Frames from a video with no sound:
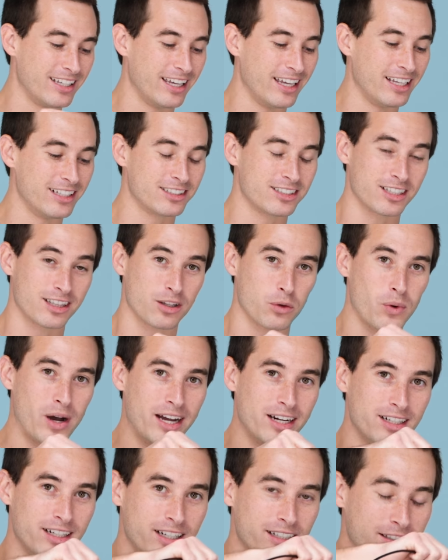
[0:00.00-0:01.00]
Insert the
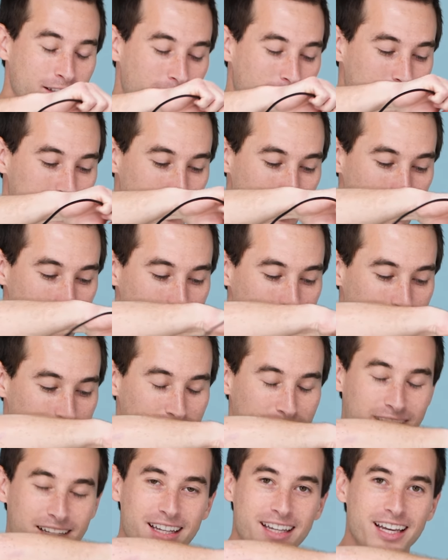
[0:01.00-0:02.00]
wire into the tube.
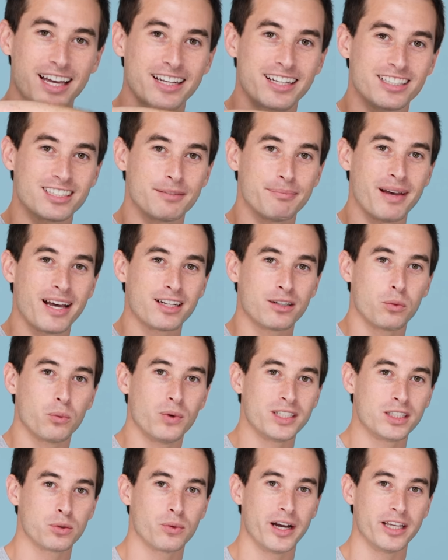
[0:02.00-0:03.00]
It doesn't matter
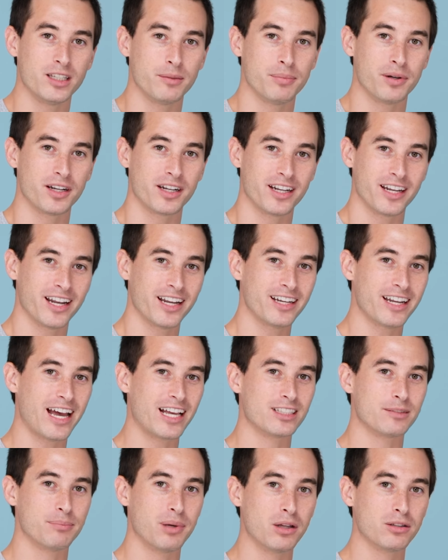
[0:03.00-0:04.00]
which way you put it in,
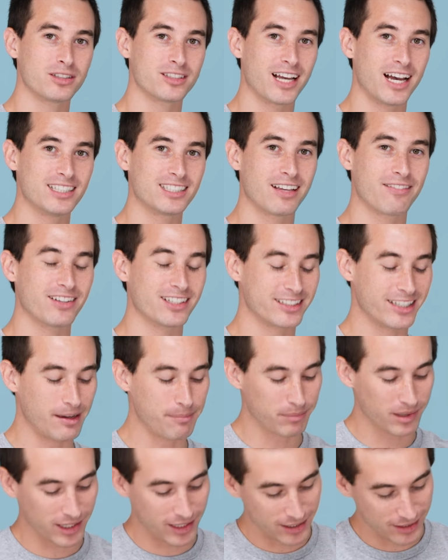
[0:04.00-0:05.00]
as both sides have the
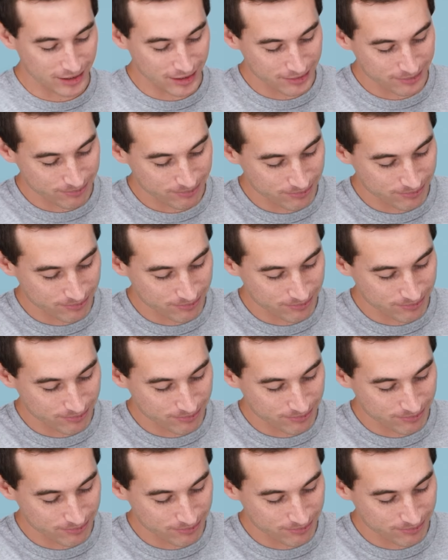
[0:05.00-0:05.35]
same plug.